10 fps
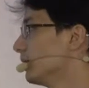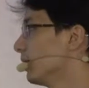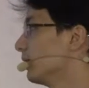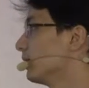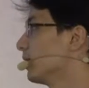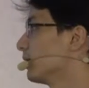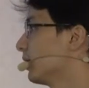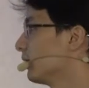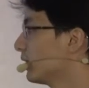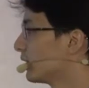
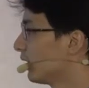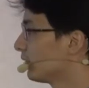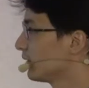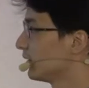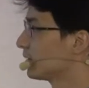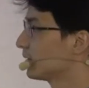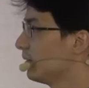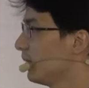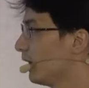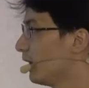The result is
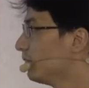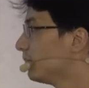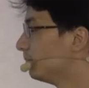similar.